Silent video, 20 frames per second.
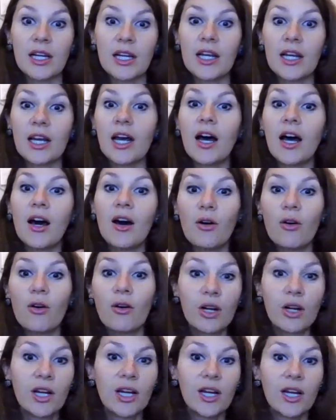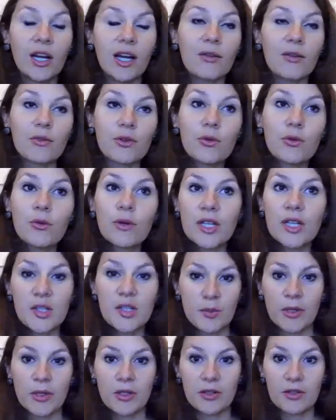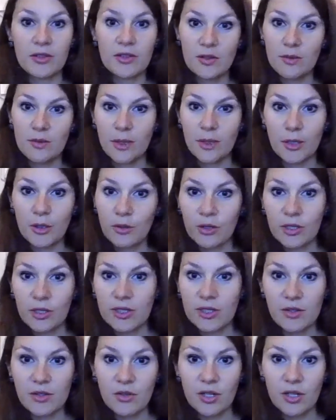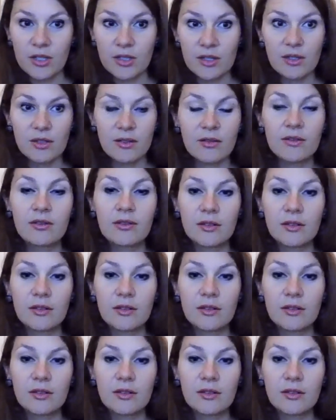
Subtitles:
Like, how have you experienced minority stress?